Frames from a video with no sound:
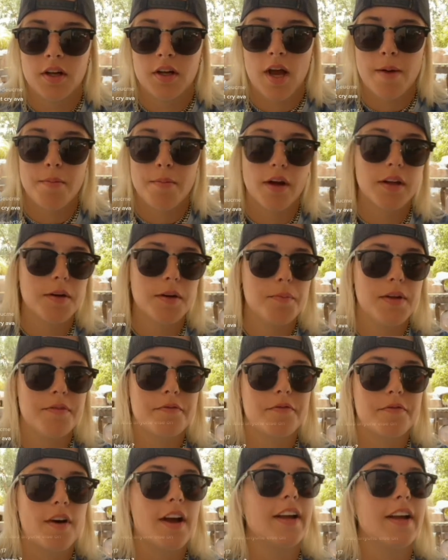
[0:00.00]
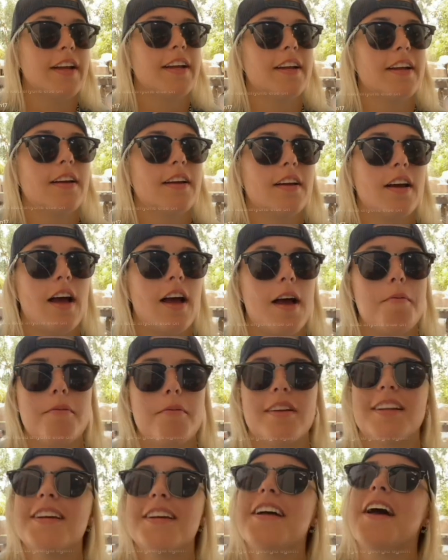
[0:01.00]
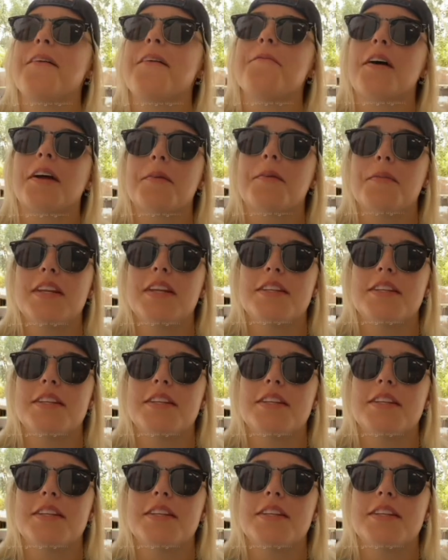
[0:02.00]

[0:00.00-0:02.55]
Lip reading: I'm not gonna be I'm not gonna be